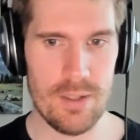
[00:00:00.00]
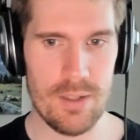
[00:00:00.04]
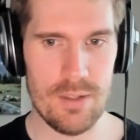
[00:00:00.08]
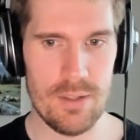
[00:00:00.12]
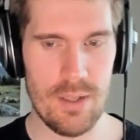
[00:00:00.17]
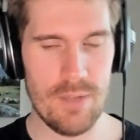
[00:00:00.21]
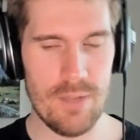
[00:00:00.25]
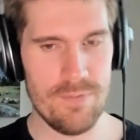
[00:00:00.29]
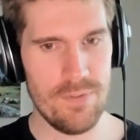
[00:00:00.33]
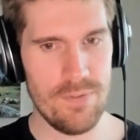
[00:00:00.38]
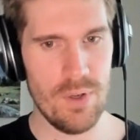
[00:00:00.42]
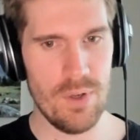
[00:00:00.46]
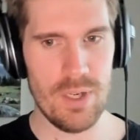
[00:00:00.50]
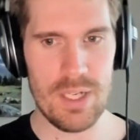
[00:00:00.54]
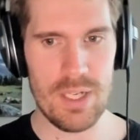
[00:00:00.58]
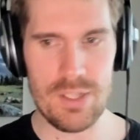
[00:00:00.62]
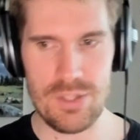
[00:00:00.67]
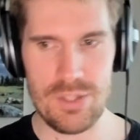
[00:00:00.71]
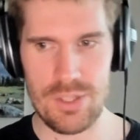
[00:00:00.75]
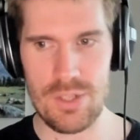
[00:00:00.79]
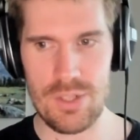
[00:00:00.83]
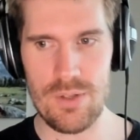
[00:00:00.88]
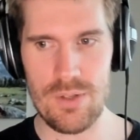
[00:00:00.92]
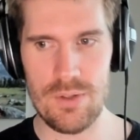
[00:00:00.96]
for
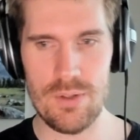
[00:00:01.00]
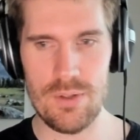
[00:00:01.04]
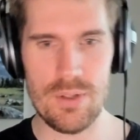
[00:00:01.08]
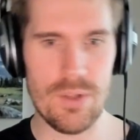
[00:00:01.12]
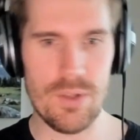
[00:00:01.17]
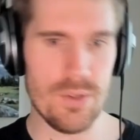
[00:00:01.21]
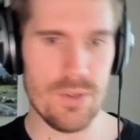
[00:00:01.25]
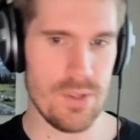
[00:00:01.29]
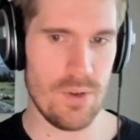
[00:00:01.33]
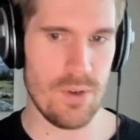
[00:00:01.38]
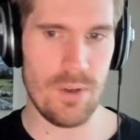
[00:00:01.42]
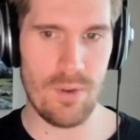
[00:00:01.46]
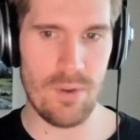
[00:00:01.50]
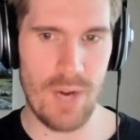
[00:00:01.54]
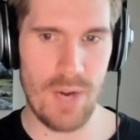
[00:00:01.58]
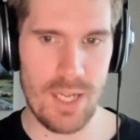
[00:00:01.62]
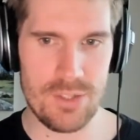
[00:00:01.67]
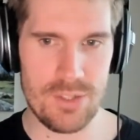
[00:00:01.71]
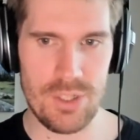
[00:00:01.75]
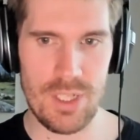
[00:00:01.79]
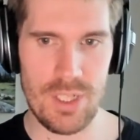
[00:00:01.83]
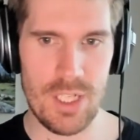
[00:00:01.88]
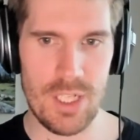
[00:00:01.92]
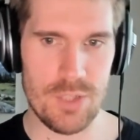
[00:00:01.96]
each user
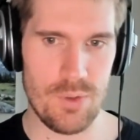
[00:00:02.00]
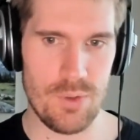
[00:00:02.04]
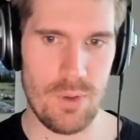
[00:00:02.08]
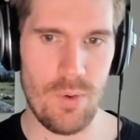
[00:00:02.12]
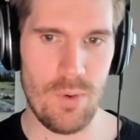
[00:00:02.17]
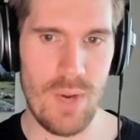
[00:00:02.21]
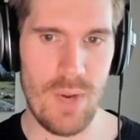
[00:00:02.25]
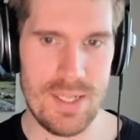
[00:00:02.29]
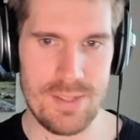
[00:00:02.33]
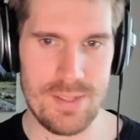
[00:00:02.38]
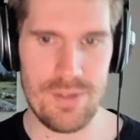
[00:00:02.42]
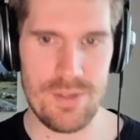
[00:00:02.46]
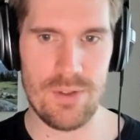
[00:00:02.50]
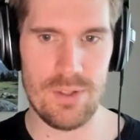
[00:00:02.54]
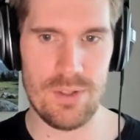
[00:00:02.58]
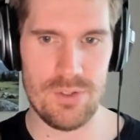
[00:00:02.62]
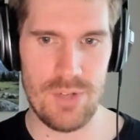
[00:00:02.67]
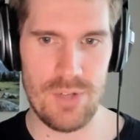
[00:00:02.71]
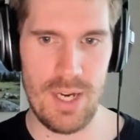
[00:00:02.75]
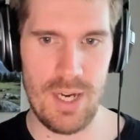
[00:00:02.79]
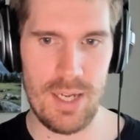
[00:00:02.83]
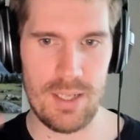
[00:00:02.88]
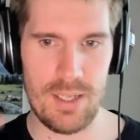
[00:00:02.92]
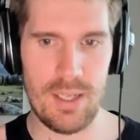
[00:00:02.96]
interaction, each request, you can
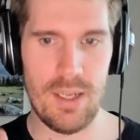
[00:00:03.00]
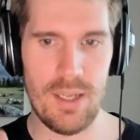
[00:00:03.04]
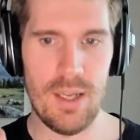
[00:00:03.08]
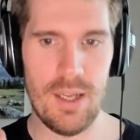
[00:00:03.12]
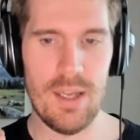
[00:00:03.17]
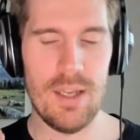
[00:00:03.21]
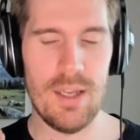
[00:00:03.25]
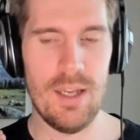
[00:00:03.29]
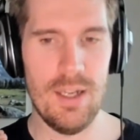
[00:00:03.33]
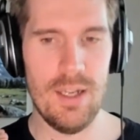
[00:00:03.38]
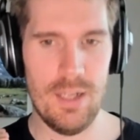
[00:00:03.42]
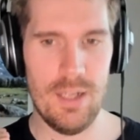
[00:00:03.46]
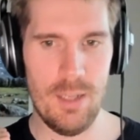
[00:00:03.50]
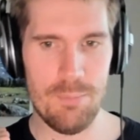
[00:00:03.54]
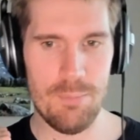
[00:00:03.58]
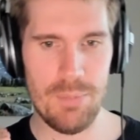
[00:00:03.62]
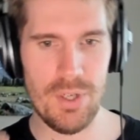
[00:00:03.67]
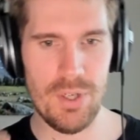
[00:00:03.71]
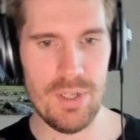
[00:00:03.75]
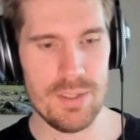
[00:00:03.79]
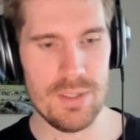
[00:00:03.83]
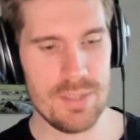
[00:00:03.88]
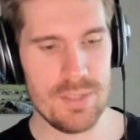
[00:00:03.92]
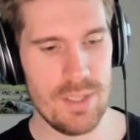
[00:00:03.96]
track an
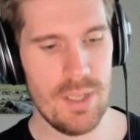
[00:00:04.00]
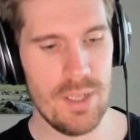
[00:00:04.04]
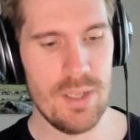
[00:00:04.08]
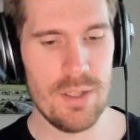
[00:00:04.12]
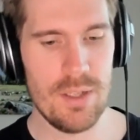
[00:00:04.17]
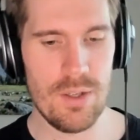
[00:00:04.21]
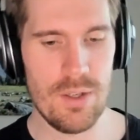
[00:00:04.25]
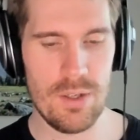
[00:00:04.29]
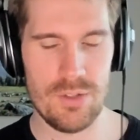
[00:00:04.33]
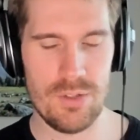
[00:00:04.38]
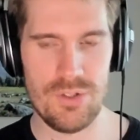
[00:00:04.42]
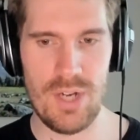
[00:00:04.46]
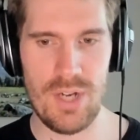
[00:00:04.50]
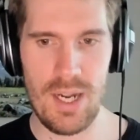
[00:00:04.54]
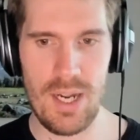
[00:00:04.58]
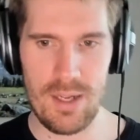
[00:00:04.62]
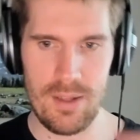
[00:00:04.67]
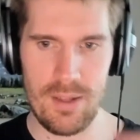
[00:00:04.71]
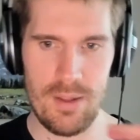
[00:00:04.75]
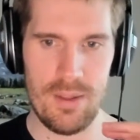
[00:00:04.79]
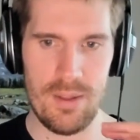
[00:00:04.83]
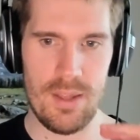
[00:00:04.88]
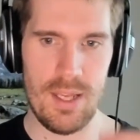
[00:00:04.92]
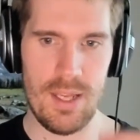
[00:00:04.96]
input, you can track
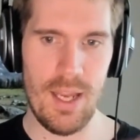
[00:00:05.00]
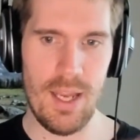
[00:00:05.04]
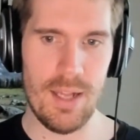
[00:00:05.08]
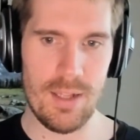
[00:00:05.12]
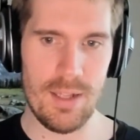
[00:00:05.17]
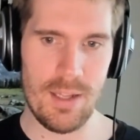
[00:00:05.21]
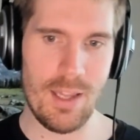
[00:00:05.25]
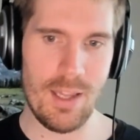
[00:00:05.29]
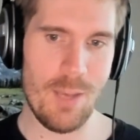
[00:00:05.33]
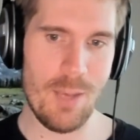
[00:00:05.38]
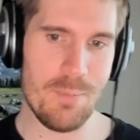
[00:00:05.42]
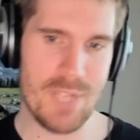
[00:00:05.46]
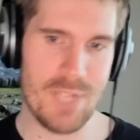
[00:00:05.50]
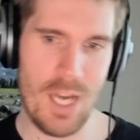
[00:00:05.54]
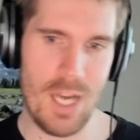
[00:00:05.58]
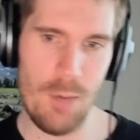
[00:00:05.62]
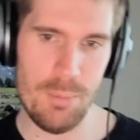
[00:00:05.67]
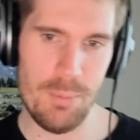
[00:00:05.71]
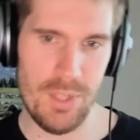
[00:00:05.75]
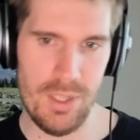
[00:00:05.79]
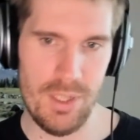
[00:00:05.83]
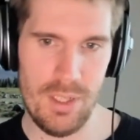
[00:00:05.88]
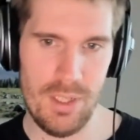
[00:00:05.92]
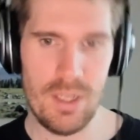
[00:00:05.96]
the LLM's
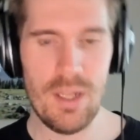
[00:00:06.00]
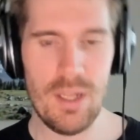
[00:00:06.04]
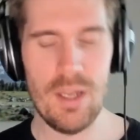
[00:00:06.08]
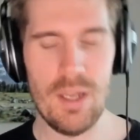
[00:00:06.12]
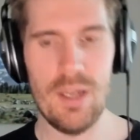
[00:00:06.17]
output.